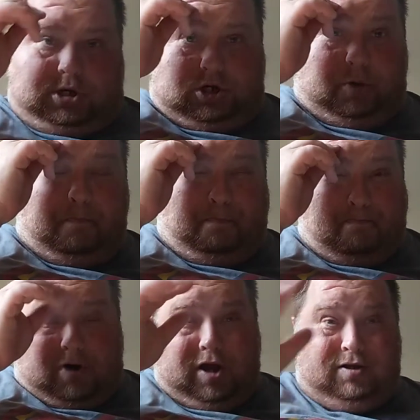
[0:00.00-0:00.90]
you
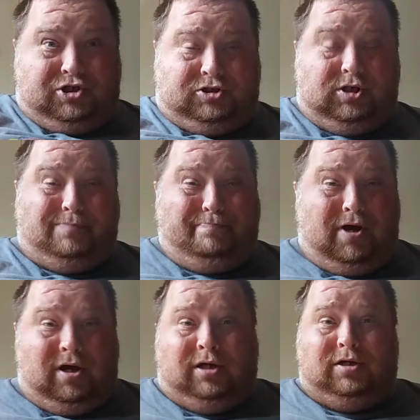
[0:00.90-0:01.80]
might sit
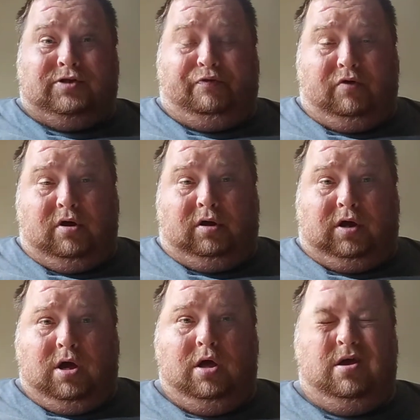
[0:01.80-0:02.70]
back and think,
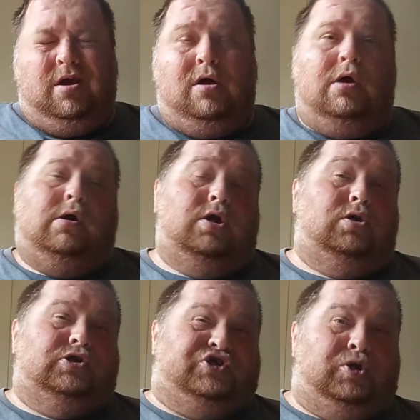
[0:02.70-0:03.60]

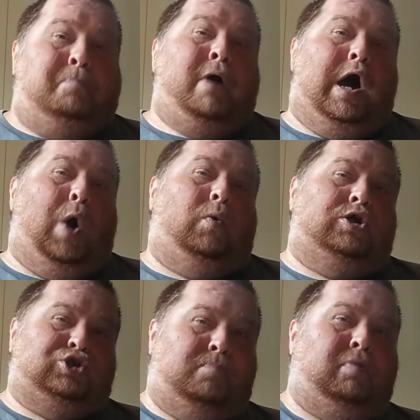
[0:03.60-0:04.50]
is the power
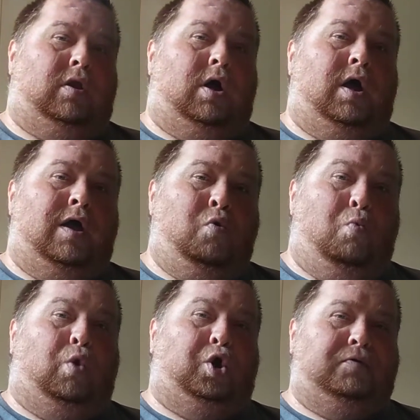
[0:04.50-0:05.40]
supply
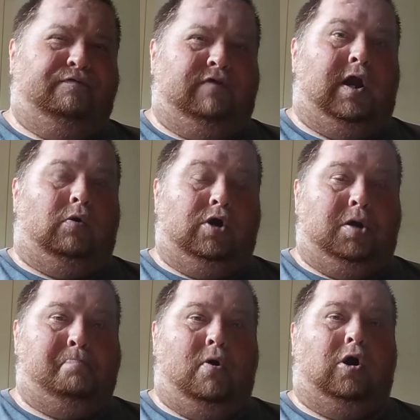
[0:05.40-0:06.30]
worth tearing
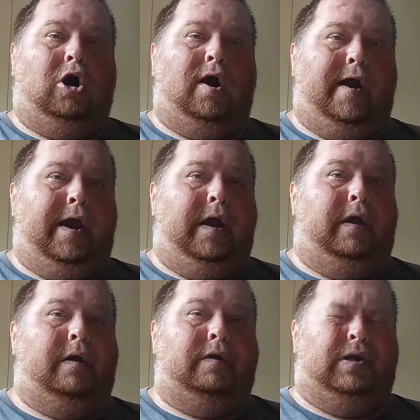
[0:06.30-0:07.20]
apart,
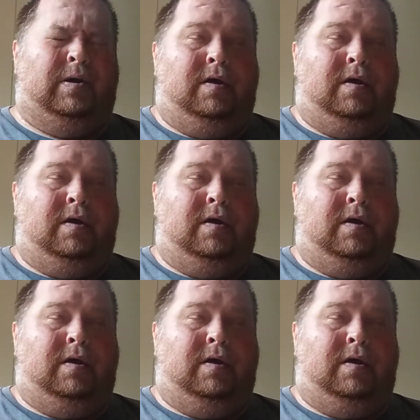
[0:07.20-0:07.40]
and